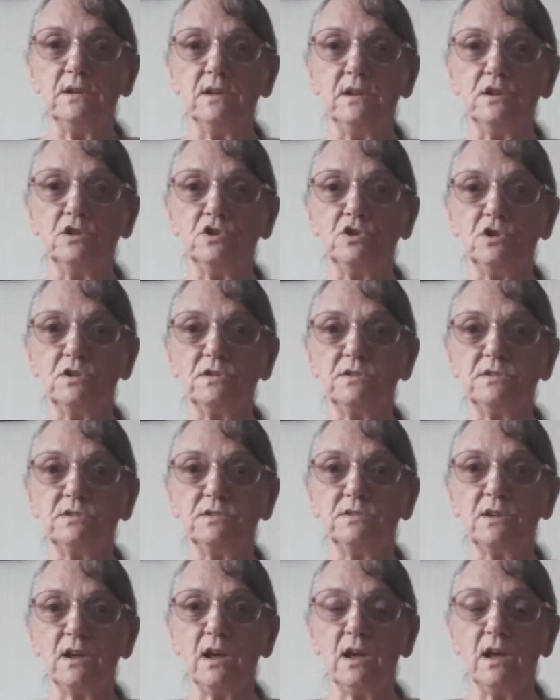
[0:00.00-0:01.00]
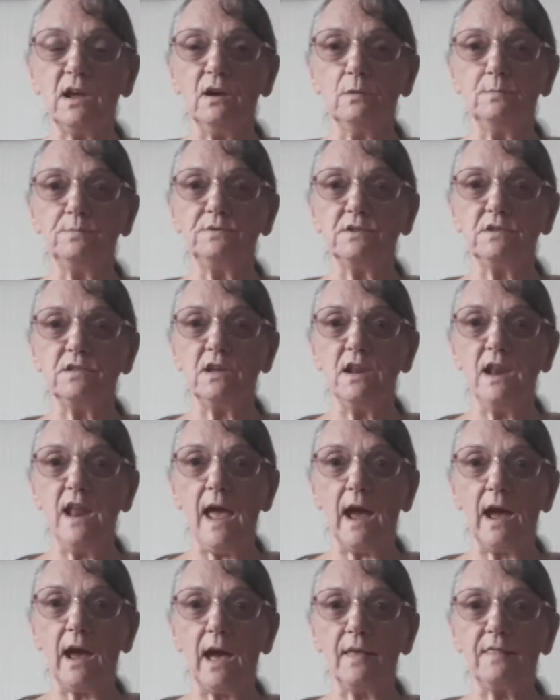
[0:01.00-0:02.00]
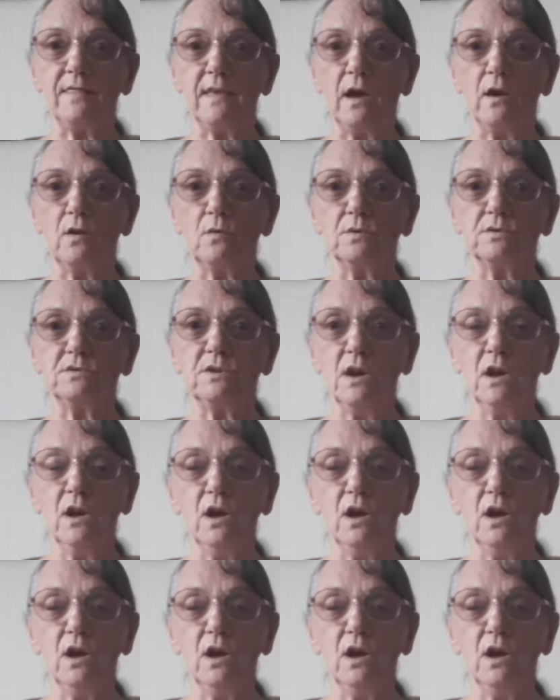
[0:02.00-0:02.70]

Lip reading: inches up to the neck, I think was